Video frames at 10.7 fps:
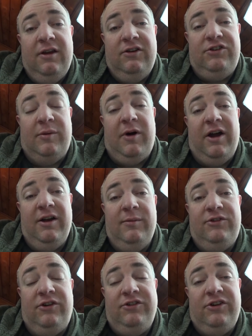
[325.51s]
some
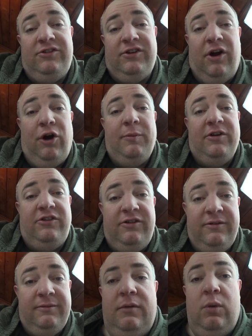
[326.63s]
items are just garbage.
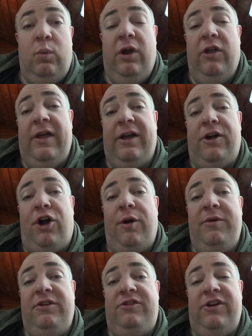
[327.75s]
Will that
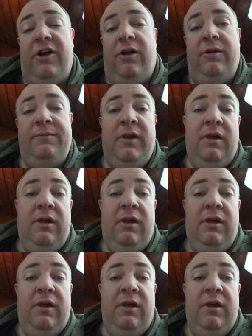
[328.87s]
garbage sell?